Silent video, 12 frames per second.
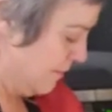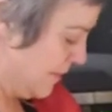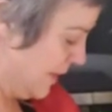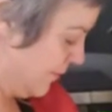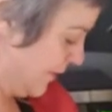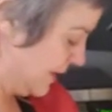
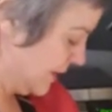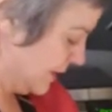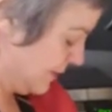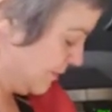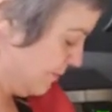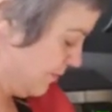beef I
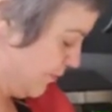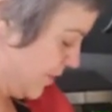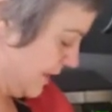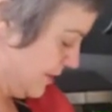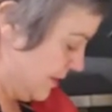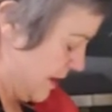just
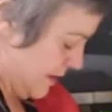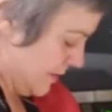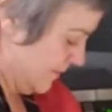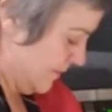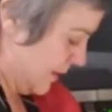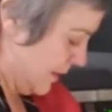brand, um,
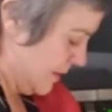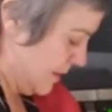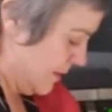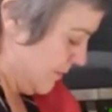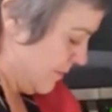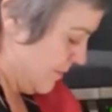
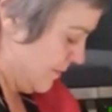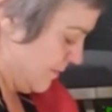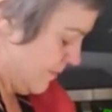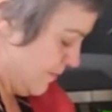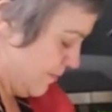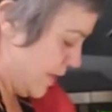
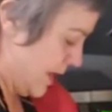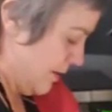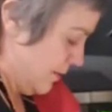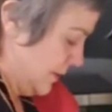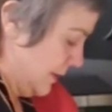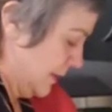
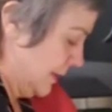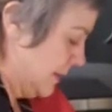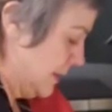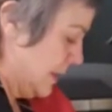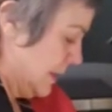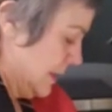browned.
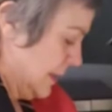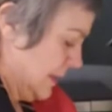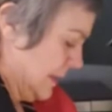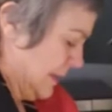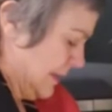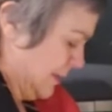
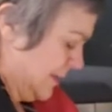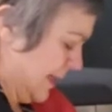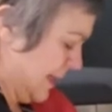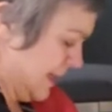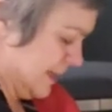Okay,